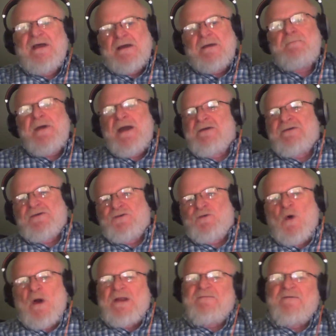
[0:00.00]
compared to
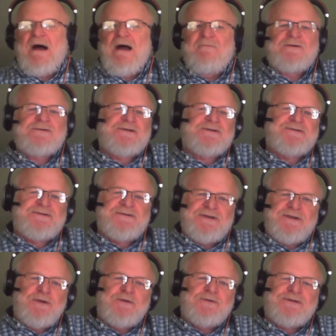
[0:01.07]
25, which it's
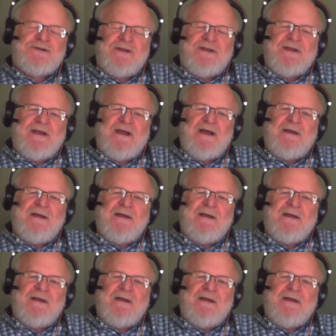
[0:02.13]
usually